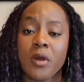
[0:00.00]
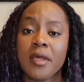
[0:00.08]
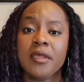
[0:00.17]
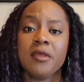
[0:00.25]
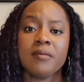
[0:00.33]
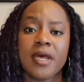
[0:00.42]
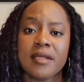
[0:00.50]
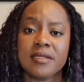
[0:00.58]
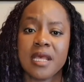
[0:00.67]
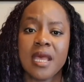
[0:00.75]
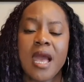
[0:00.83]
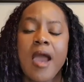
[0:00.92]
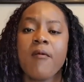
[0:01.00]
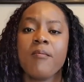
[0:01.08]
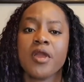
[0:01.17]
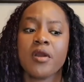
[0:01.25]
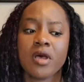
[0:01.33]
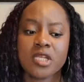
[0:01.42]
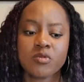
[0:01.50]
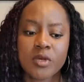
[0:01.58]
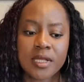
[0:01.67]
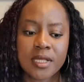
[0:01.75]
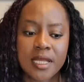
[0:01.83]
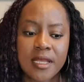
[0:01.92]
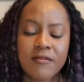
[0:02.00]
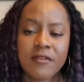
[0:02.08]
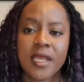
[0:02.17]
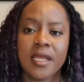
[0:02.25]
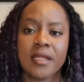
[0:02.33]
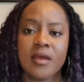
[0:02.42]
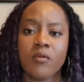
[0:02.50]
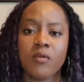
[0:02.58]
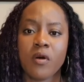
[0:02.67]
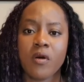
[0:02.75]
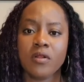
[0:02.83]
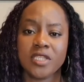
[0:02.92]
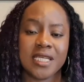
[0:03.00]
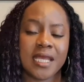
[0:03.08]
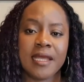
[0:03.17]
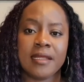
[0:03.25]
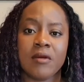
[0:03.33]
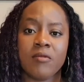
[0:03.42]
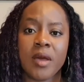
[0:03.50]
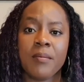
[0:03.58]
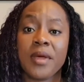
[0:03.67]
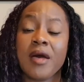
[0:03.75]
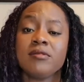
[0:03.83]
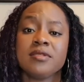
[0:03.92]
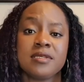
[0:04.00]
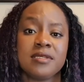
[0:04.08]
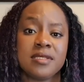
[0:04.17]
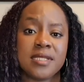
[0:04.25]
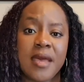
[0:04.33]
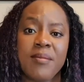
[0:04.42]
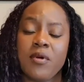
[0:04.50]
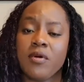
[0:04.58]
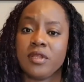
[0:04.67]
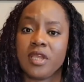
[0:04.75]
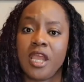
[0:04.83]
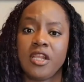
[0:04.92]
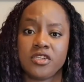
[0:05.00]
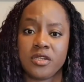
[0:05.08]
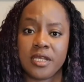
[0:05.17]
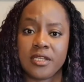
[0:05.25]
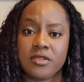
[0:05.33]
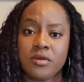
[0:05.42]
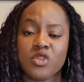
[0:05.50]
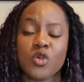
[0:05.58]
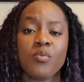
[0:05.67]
We're humans, and because we live in a world together, we're bound to step on each other's toes.